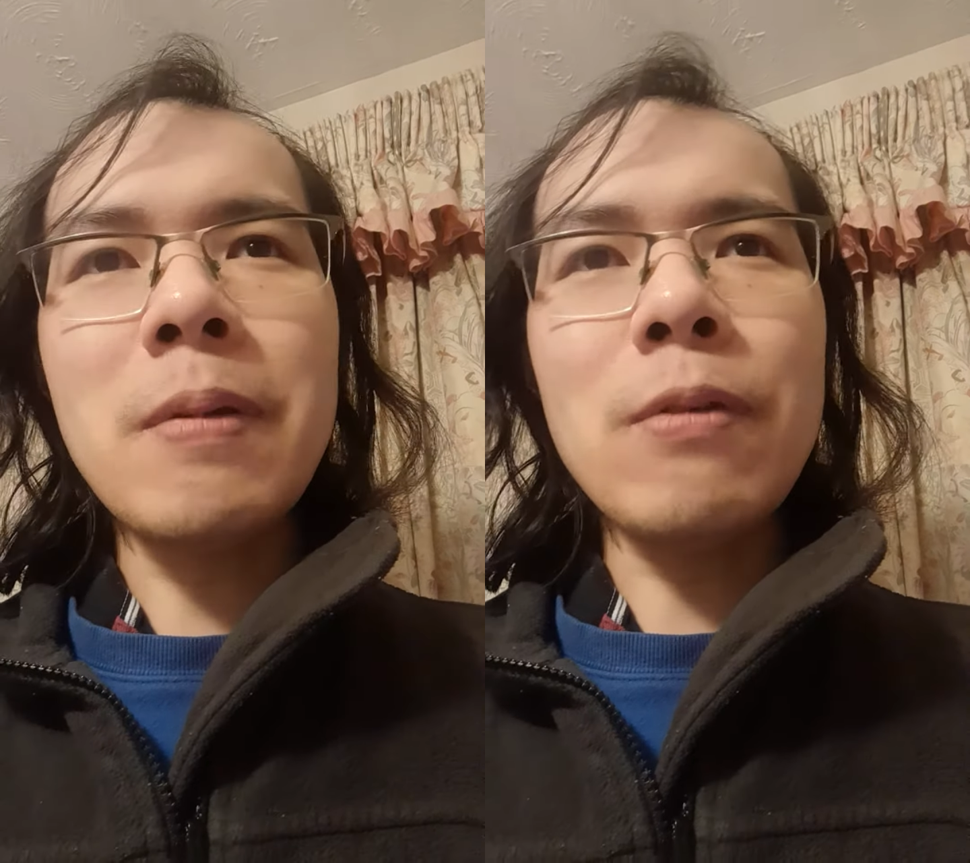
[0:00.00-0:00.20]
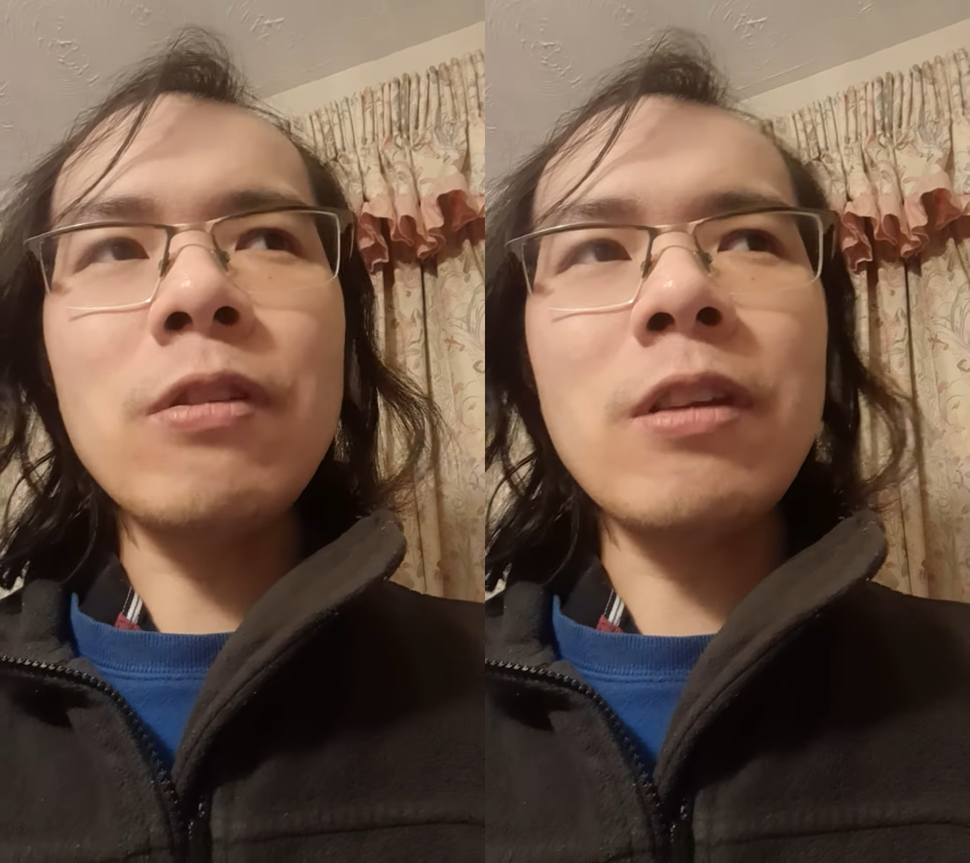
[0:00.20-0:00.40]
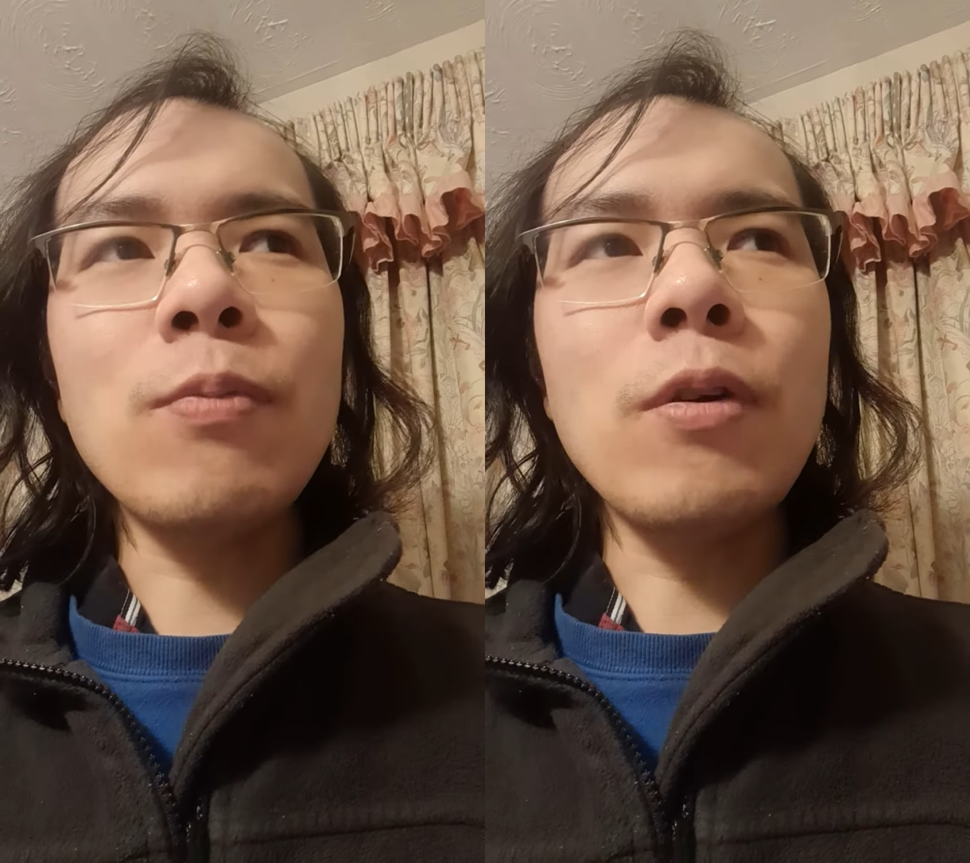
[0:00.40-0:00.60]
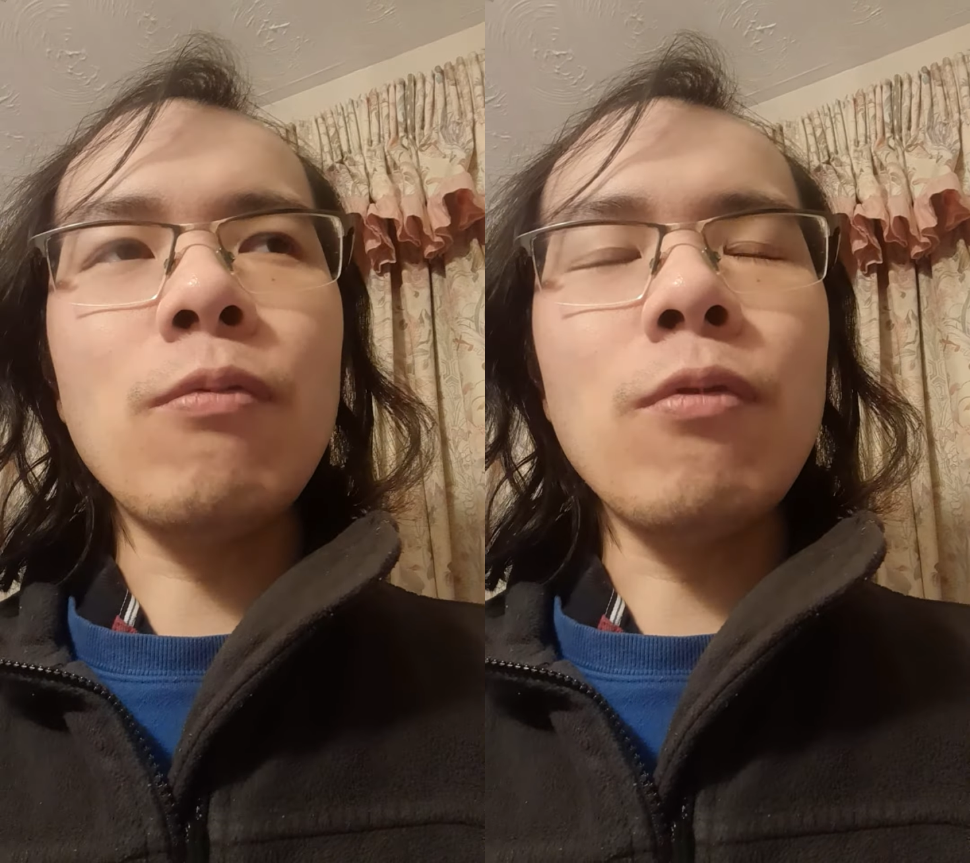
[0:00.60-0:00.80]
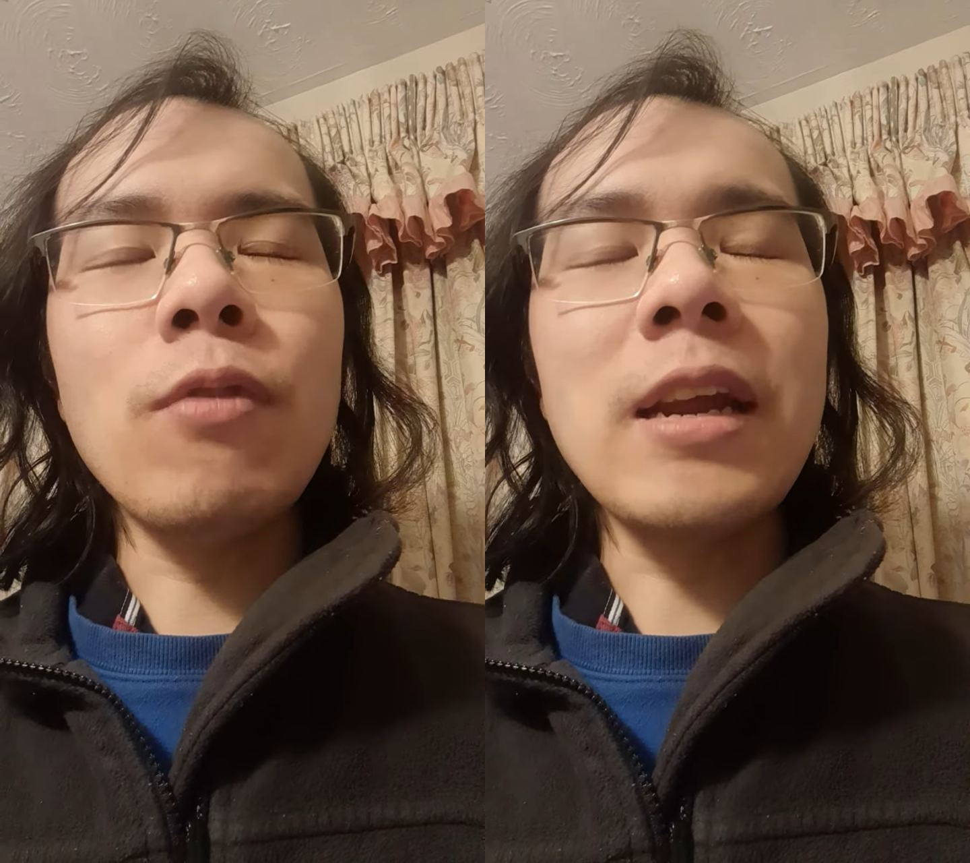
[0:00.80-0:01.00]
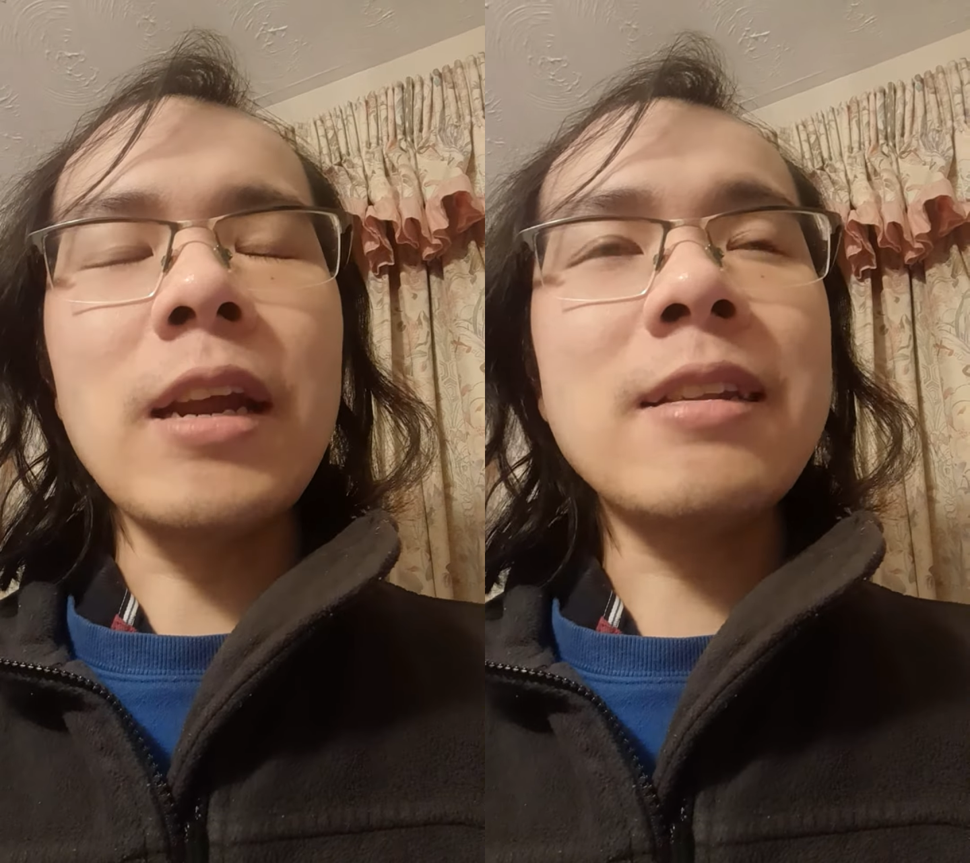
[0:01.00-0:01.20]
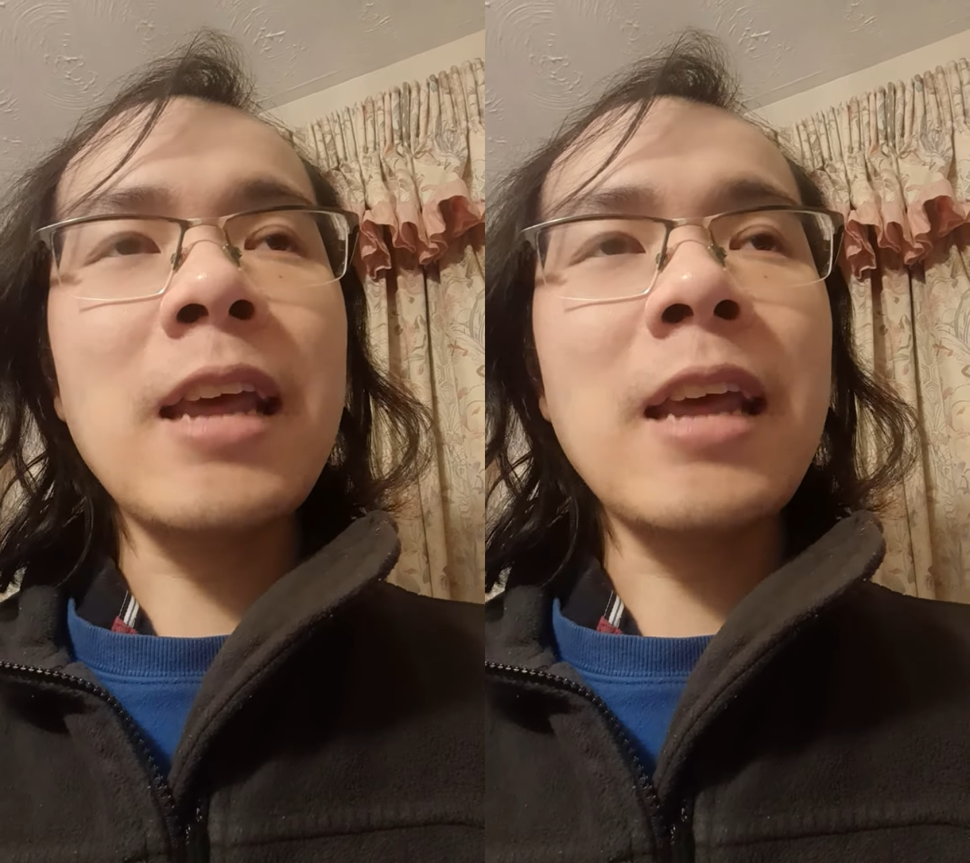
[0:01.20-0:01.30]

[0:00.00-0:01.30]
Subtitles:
penalties were really